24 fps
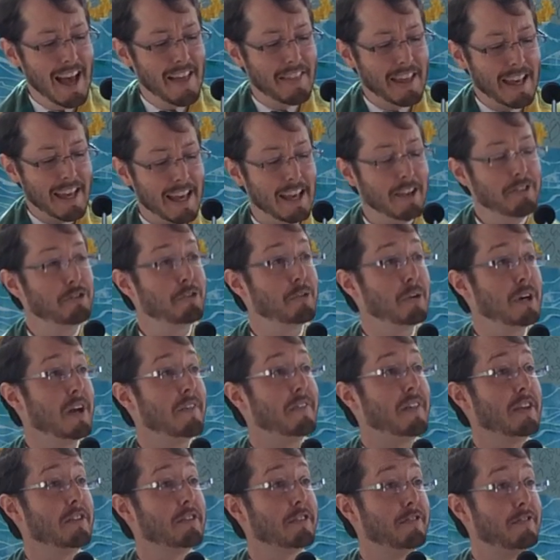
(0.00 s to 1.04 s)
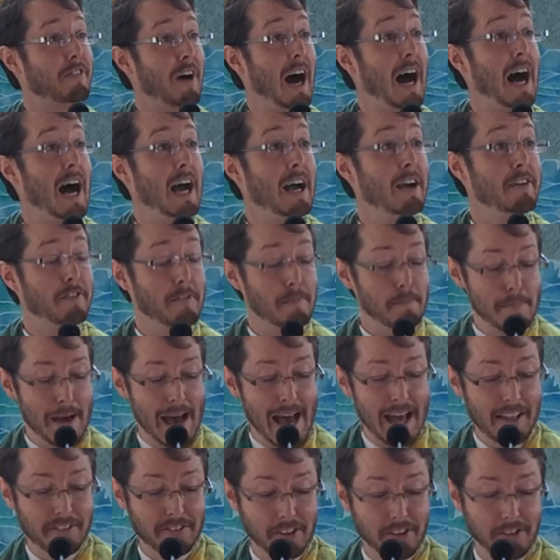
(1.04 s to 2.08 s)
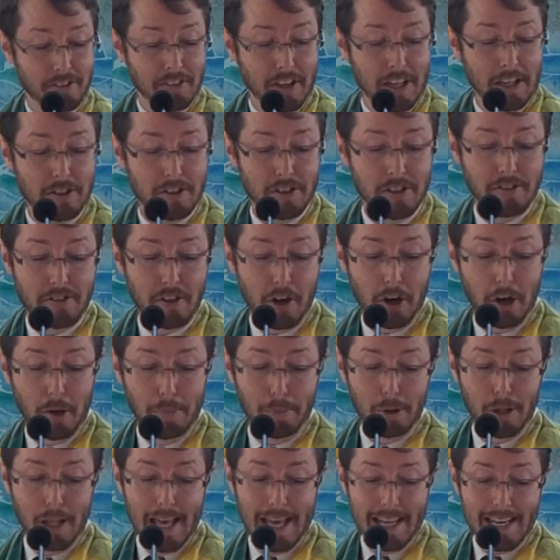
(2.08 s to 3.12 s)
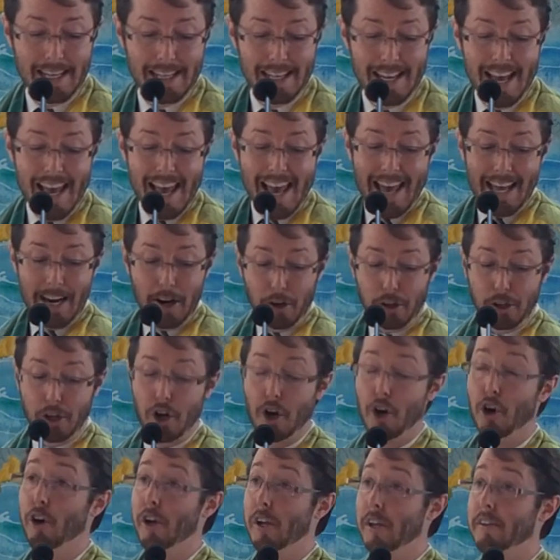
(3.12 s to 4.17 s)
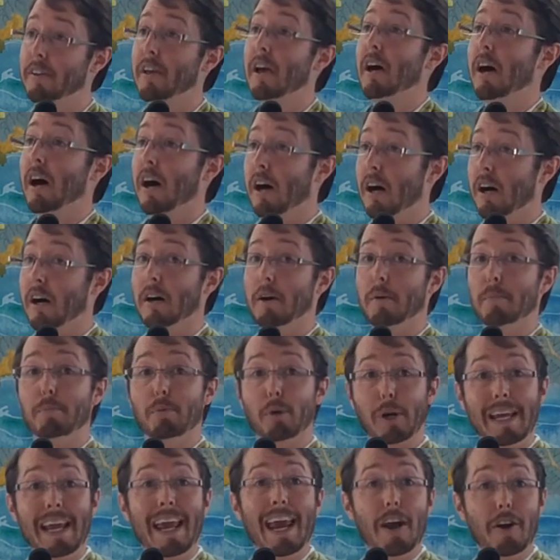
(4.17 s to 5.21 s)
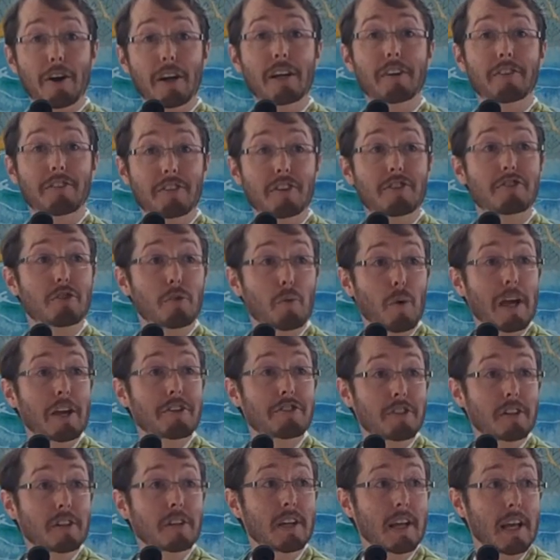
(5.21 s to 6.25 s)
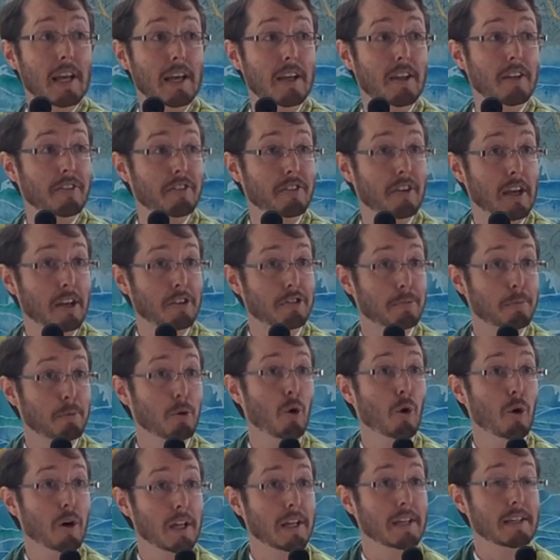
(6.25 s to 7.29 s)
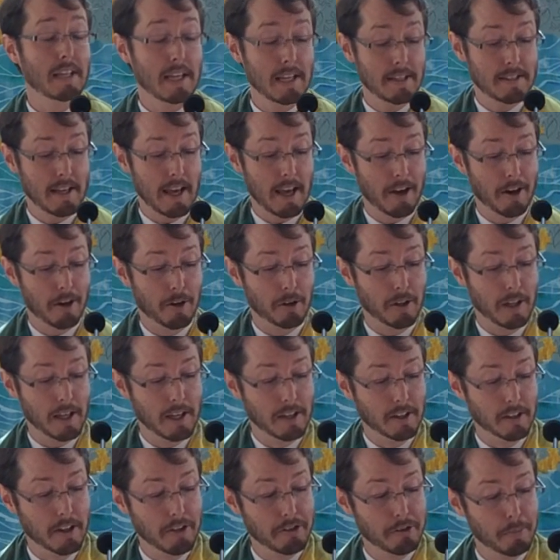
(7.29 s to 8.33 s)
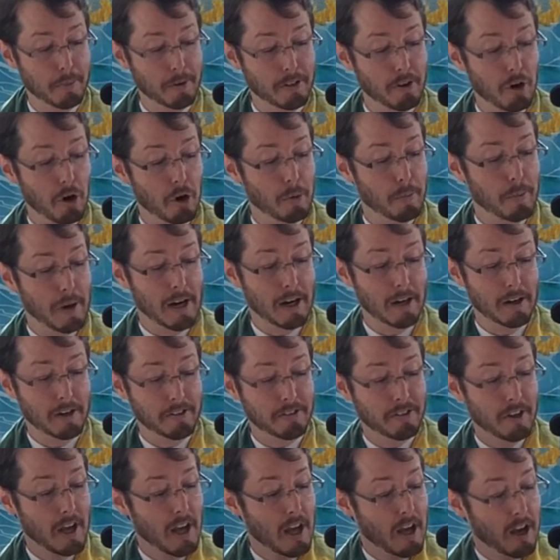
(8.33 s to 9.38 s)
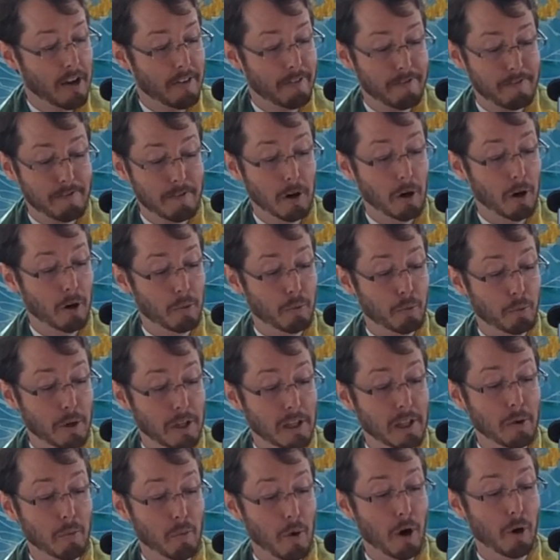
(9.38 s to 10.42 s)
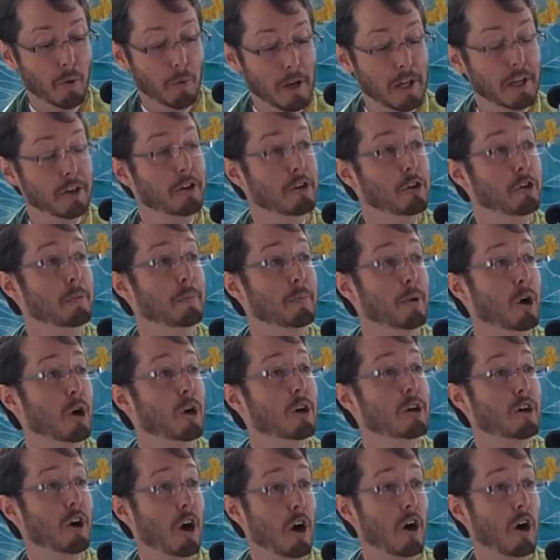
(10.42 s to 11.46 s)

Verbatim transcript: The history of these five mass extinctions on our planet and our current uh, precarious situation is explored in detail in Elizabeth Kolbert's a uh, really well-written new book